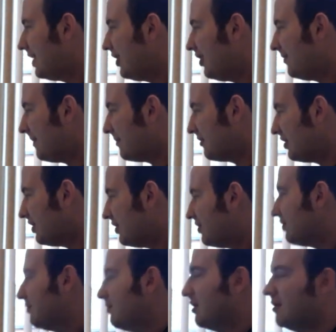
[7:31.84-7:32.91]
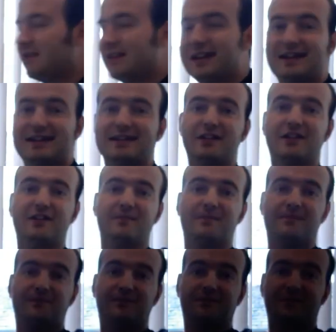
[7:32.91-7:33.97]
Um, I'm gonna do more of these
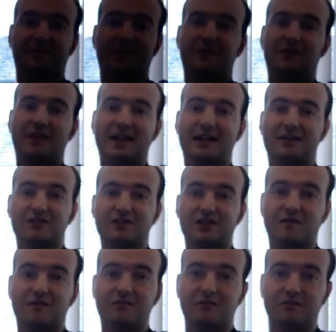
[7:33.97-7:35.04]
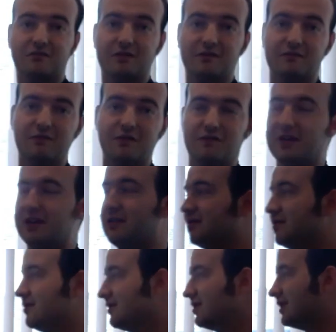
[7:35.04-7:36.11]
um videos of
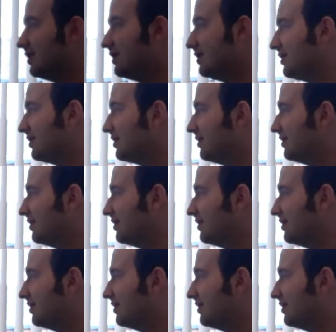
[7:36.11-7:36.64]
reviews and